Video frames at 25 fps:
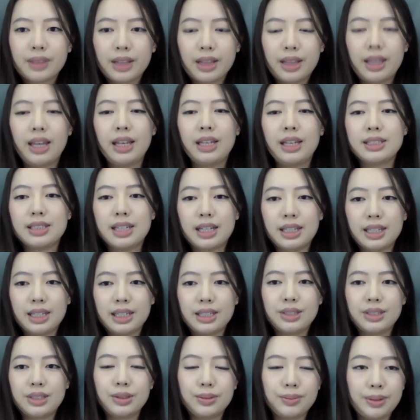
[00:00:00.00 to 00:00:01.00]
things that
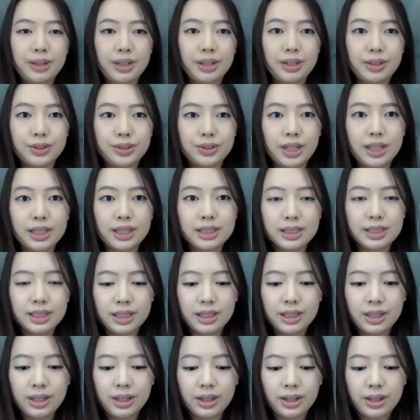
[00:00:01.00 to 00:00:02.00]
needs to be addressed
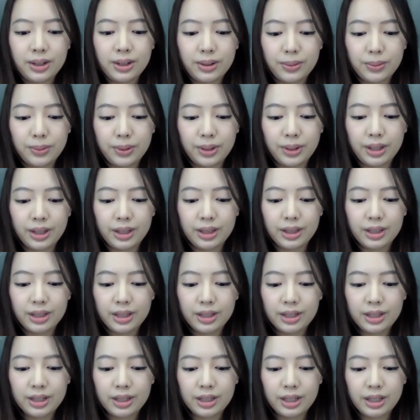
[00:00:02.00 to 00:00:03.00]
with
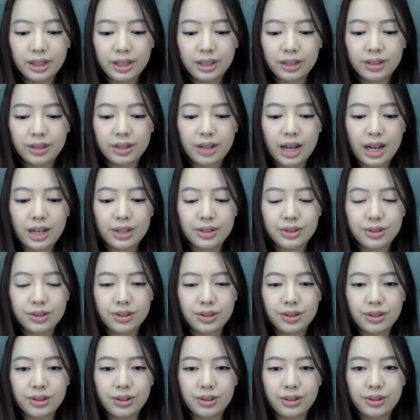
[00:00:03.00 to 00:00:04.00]

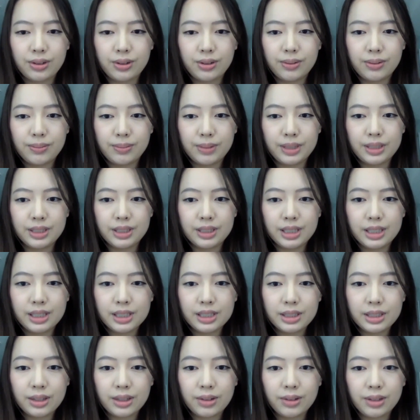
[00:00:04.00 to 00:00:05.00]
international
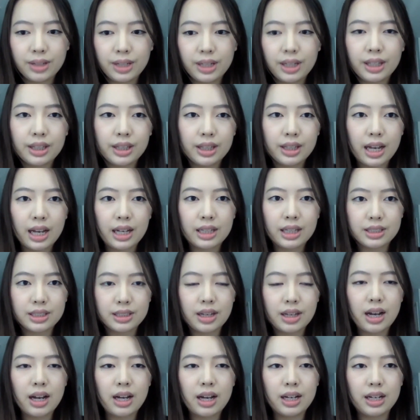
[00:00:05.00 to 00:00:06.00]
business only that's
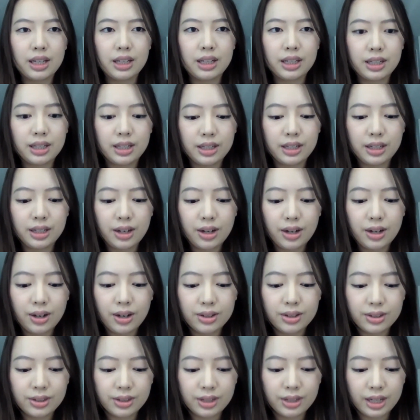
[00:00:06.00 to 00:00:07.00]
not
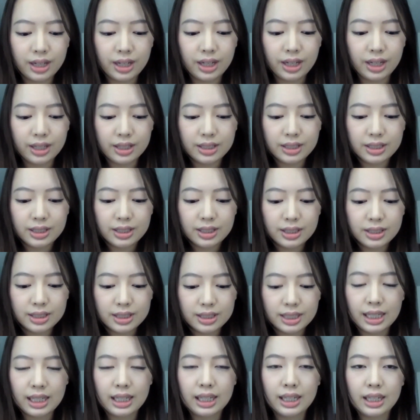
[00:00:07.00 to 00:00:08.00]
like
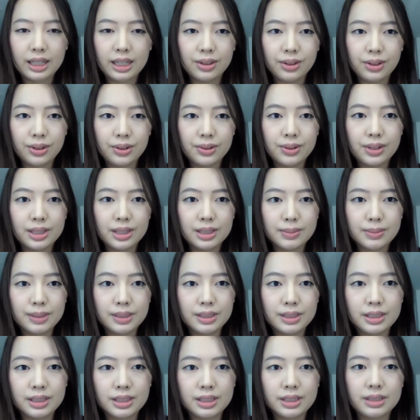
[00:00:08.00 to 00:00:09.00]
seen in US
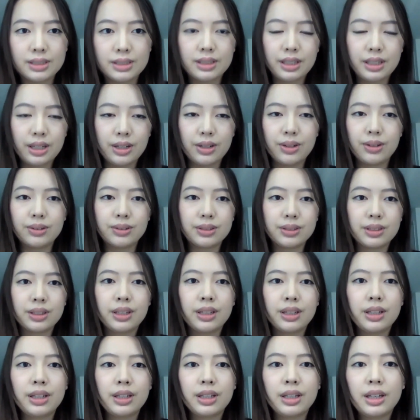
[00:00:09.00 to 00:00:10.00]
business deals.
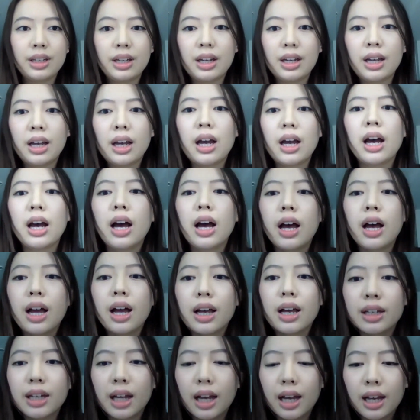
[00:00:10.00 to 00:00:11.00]

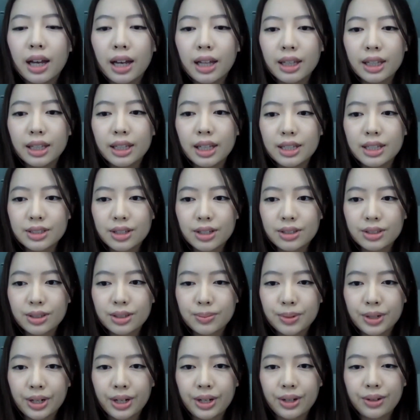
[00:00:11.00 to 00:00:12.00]
I think that's also
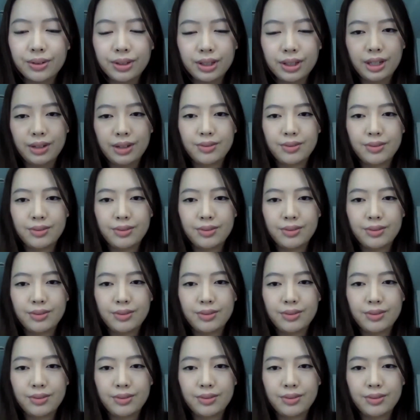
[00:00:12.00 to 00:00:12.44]
pretty unique